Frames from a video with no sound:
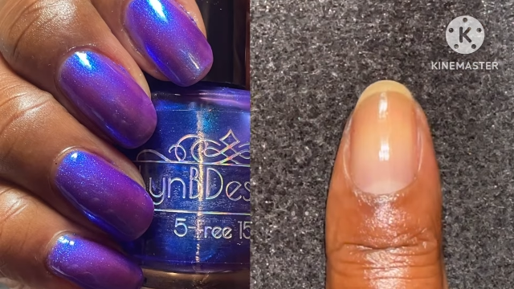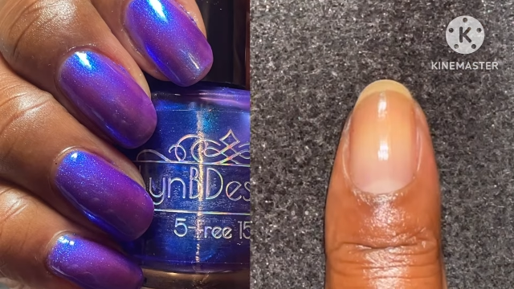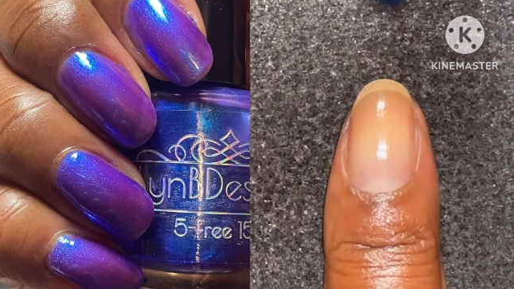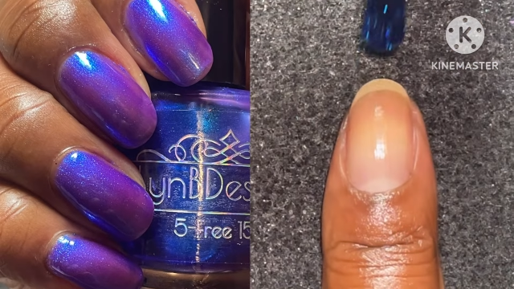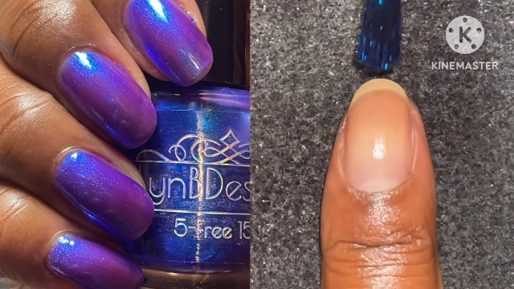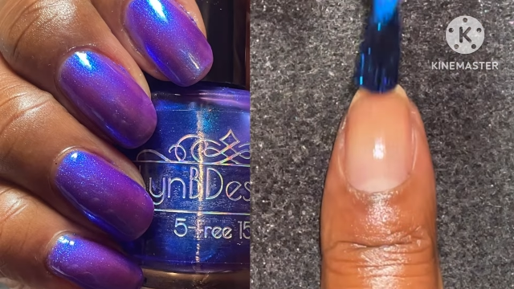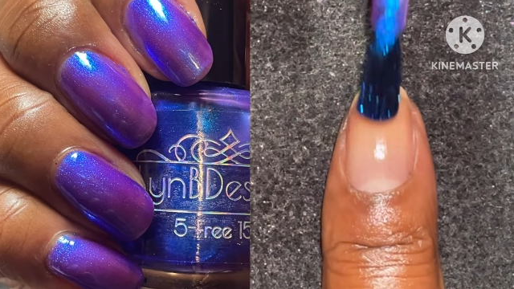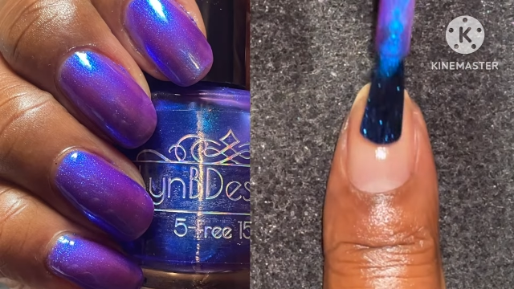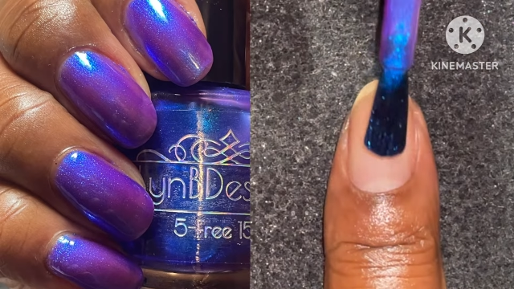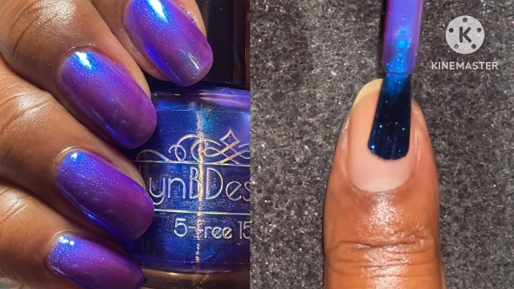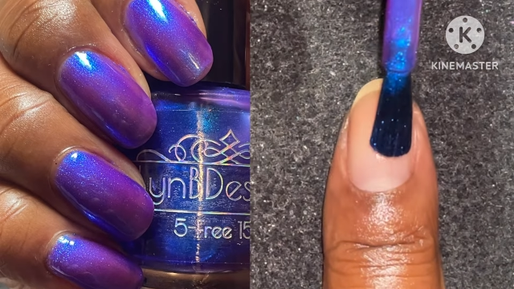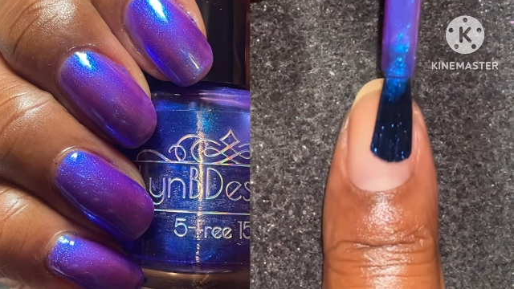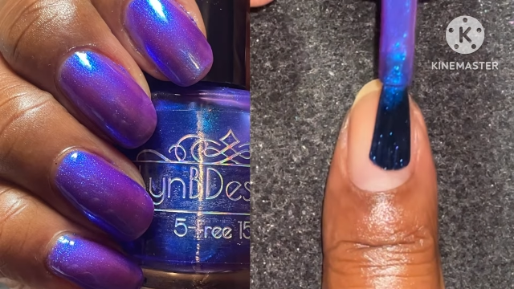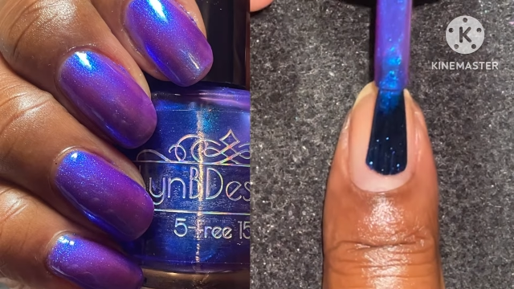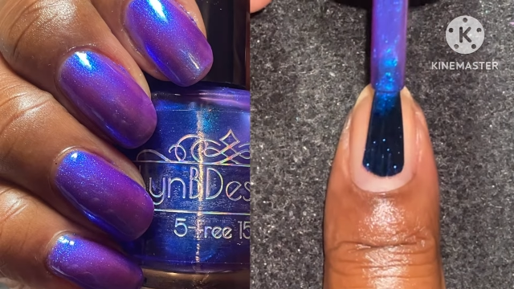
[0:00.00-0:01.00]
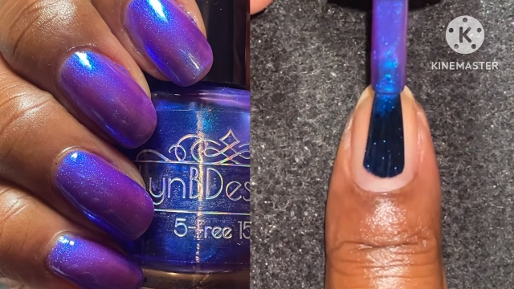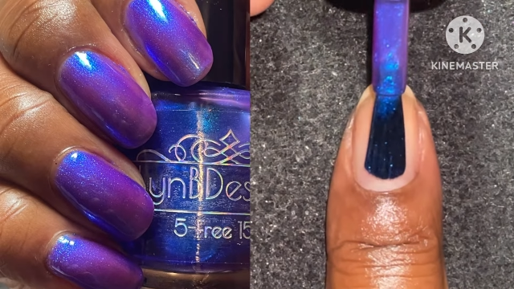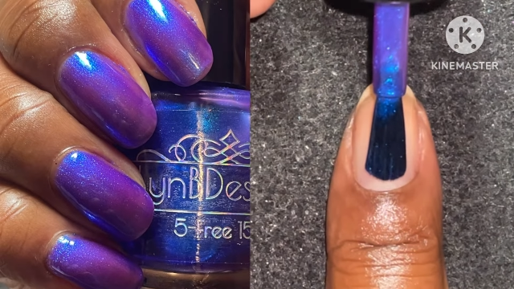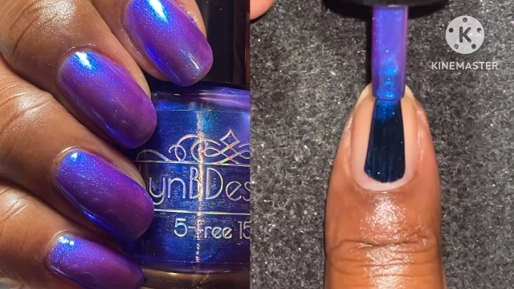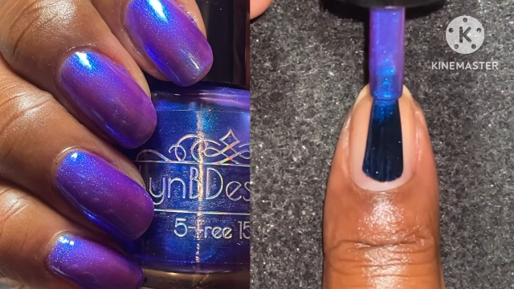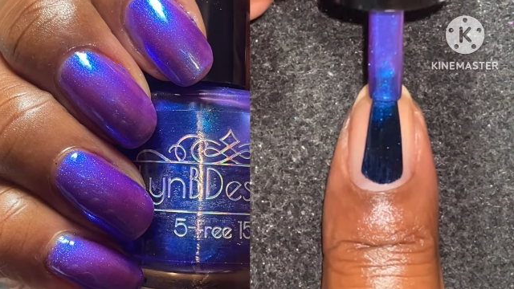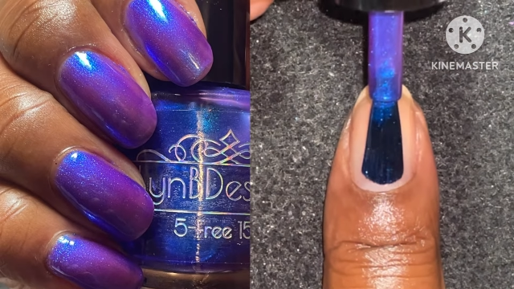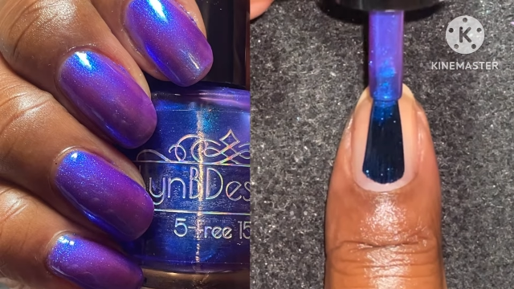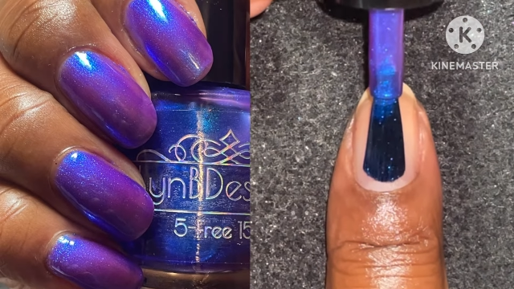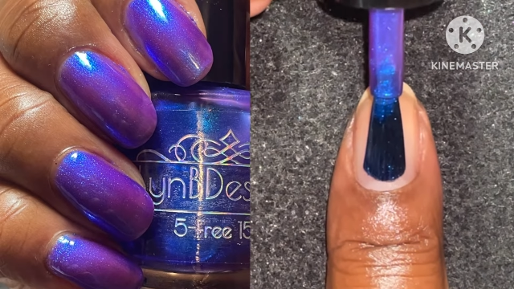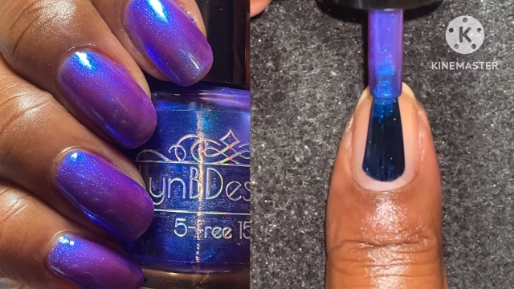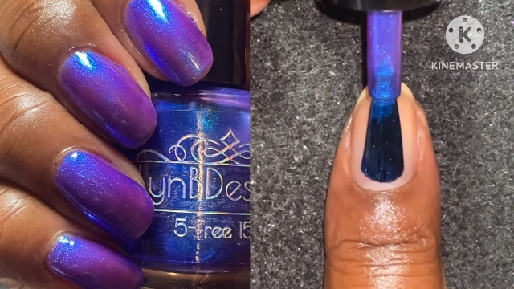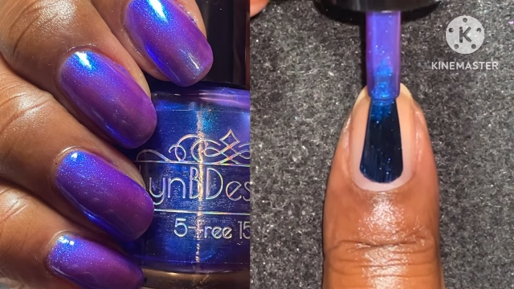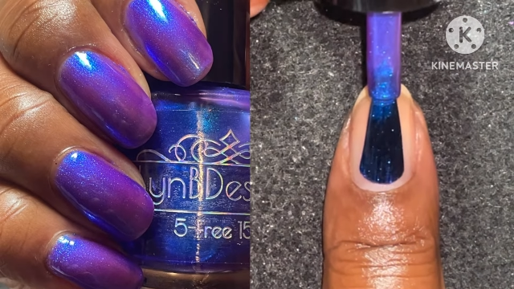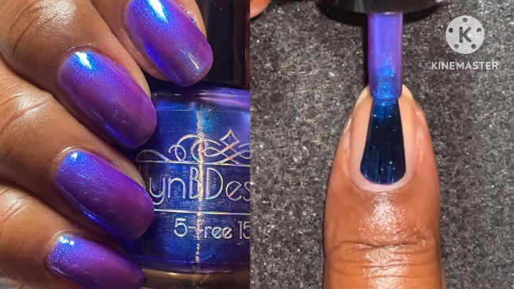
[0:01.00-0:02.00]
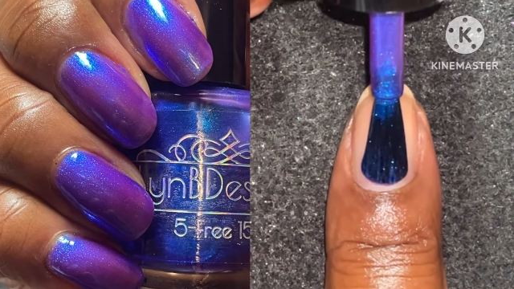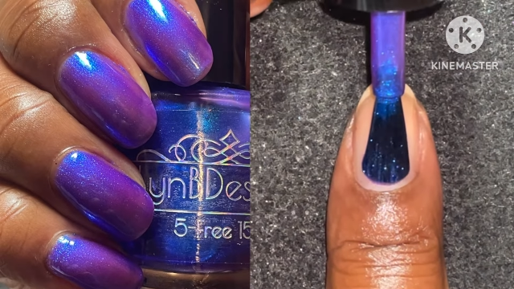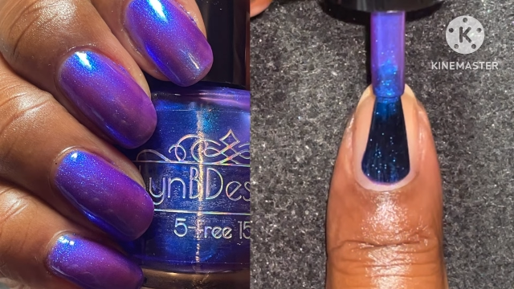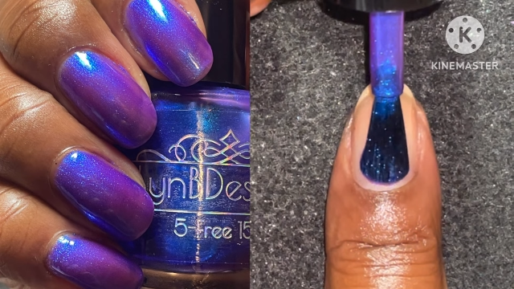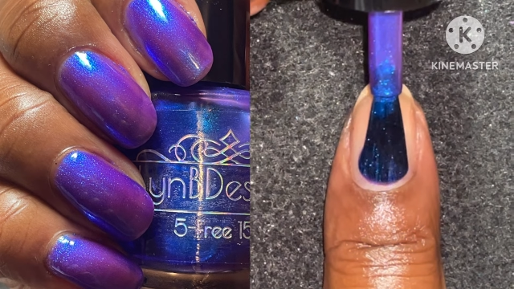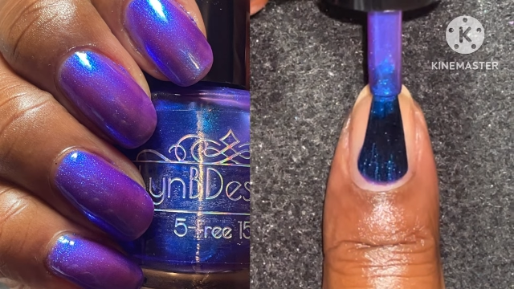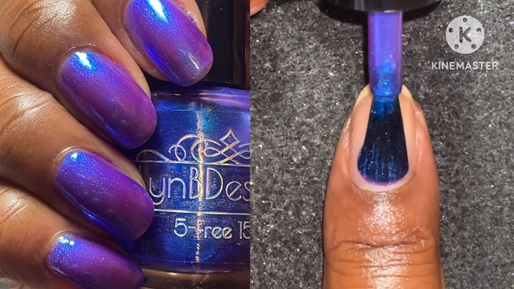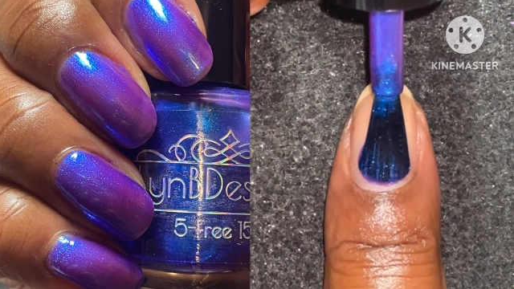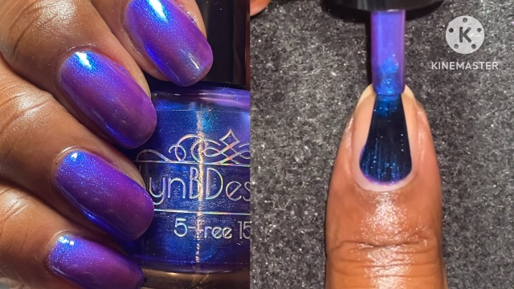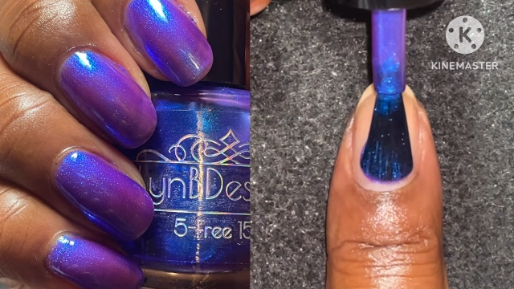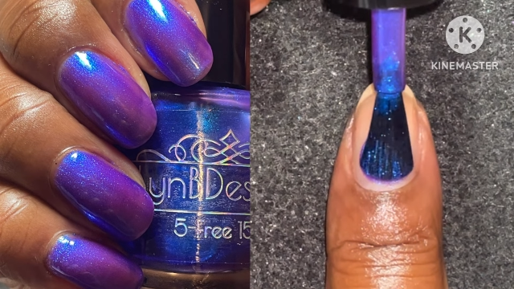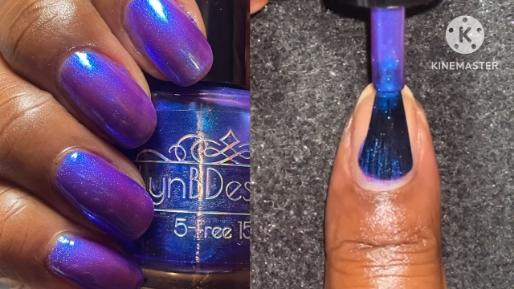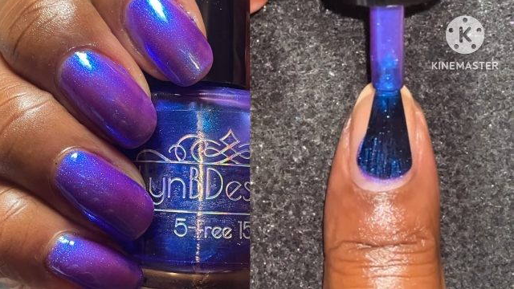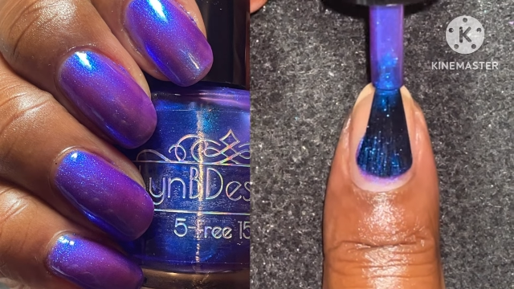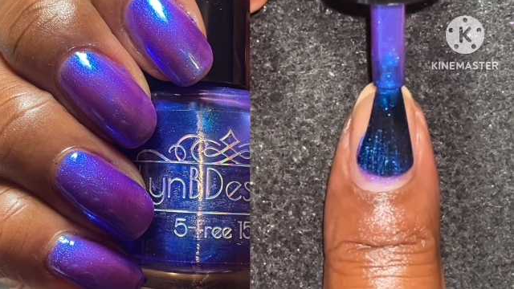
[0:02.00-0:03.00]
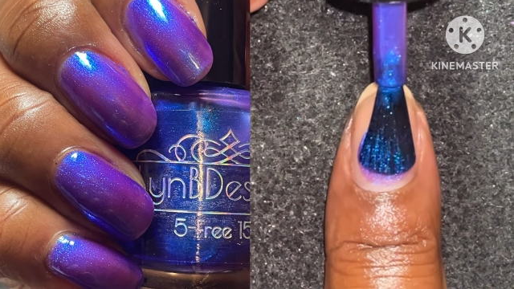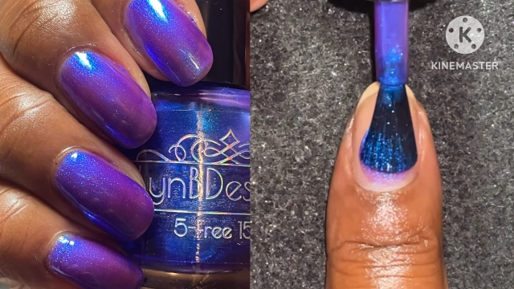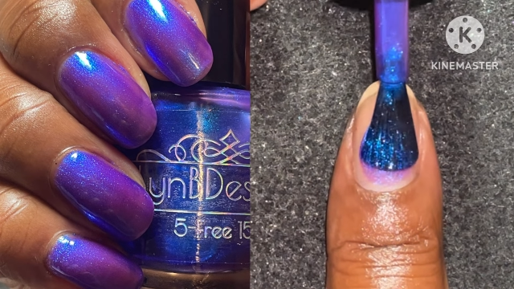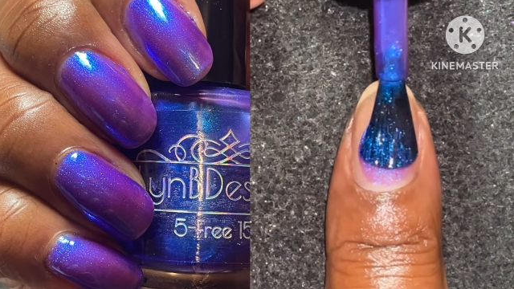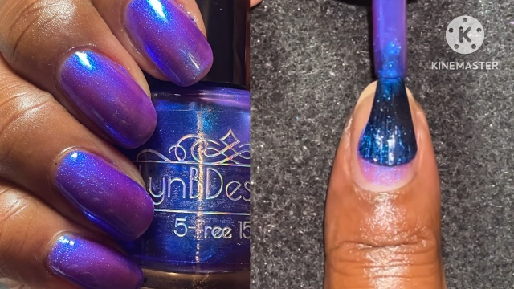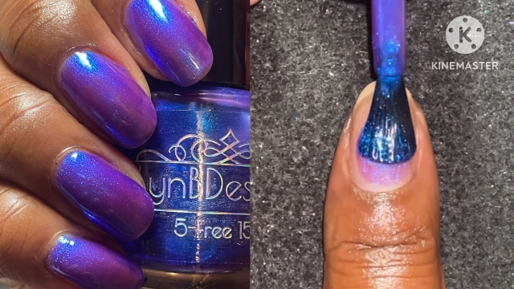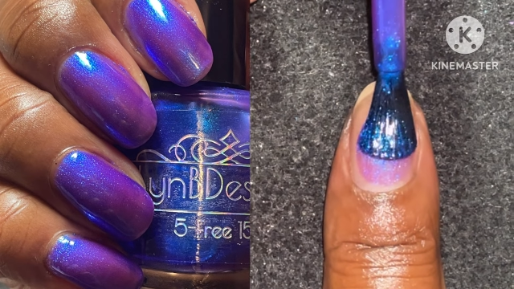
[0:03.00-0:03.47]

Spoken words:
(no speaker visible)